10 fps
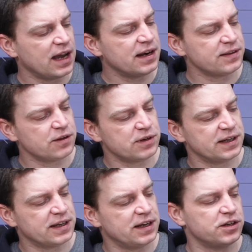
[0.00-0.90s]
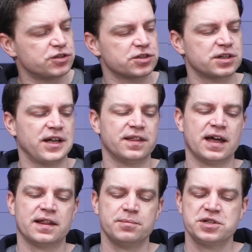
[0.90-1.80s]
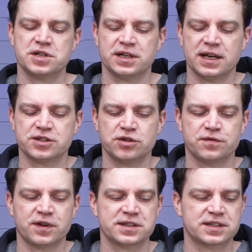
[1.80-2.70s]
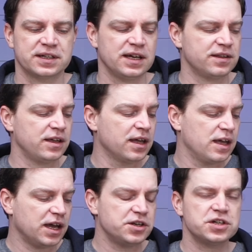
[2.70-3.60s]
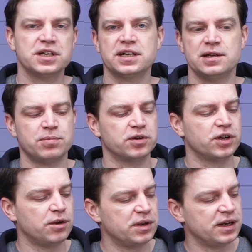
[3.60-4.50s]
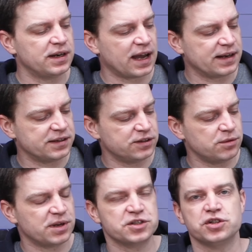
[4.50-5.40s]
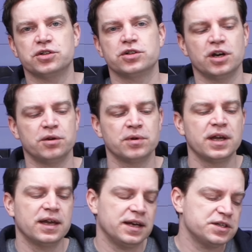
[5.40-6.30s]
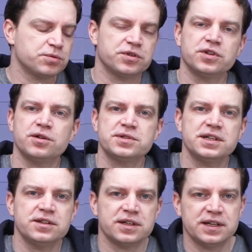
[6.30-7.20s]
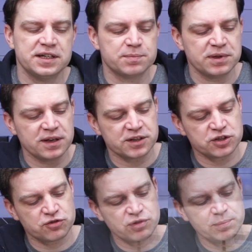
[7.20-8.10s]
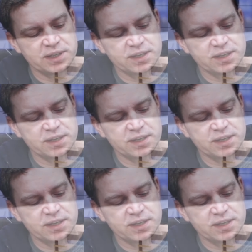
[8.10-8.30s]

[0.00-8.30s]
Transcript: and they'll click in just like that. That means you can get two fans together and you can keep on going and adding them as you go. It is worth noting that you need to be extremely